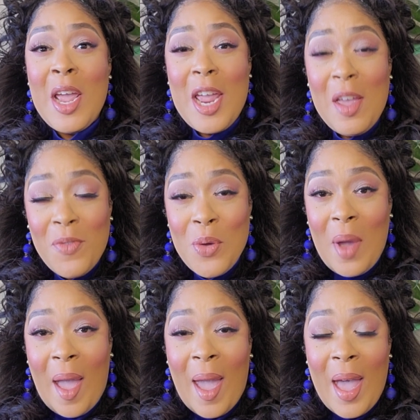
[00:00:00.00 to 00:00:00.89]
If you
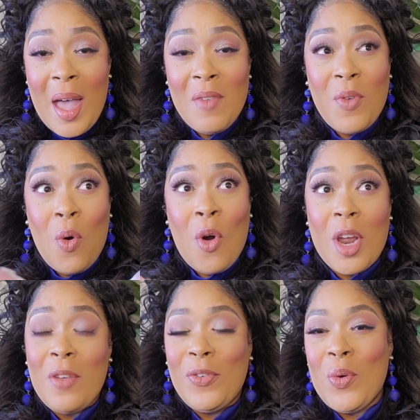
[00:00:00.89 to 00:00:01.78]
have, or
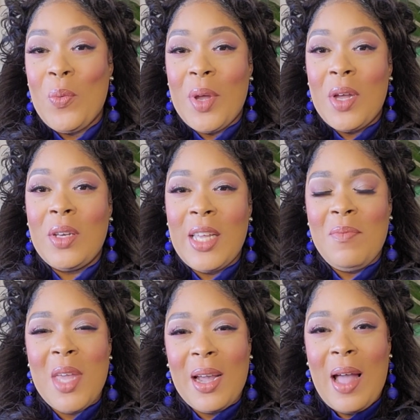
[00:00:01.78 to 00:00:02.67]
if you will, leave
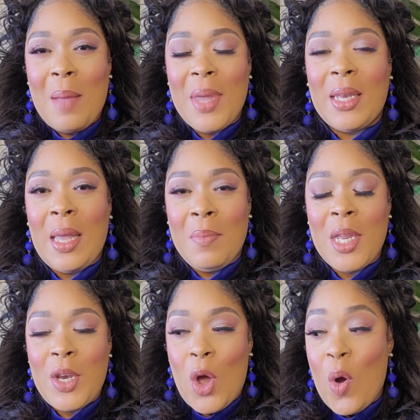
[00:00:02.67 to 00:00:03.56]
me a comment. Let
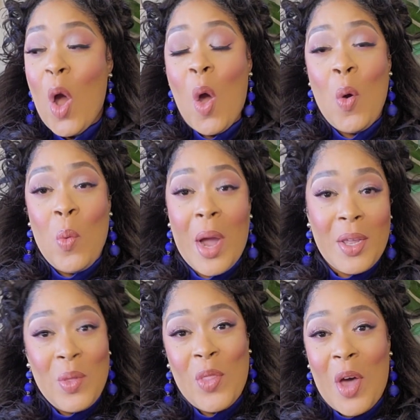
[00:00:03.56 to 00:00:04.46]
me know
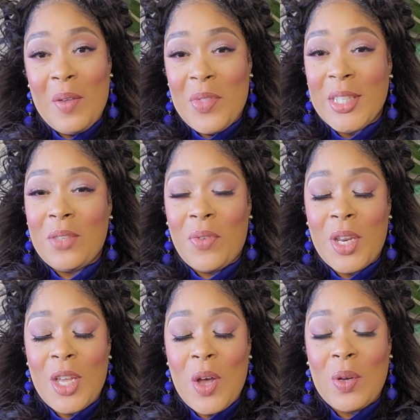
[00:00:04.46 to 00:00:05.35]
what you thought of this
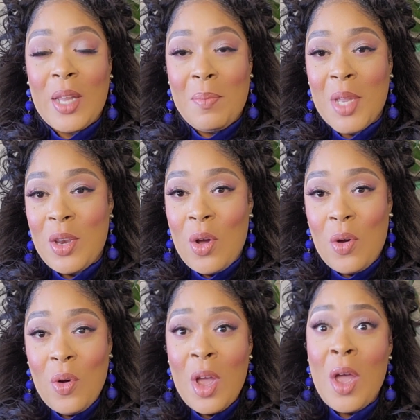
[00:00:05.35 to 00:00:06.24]
video. Let me
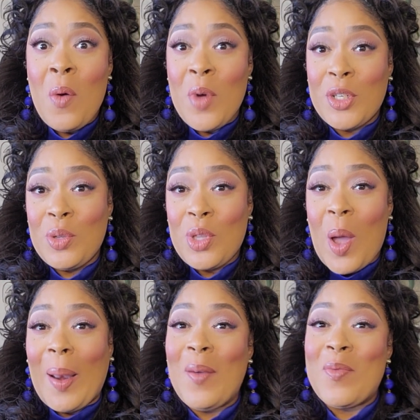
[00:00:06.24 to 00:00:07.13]
know what you
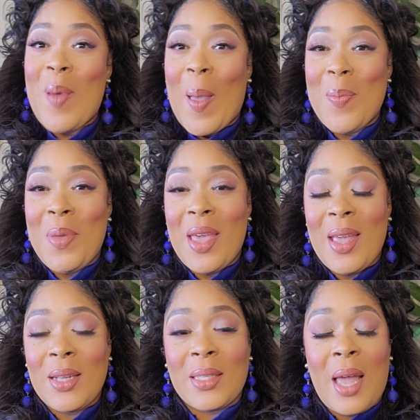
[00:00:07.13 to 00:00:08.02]
thought of my
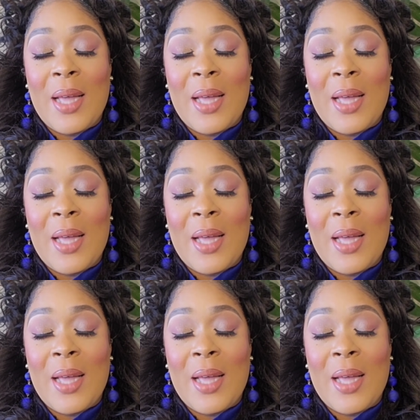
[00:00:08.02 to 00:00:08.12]
picks.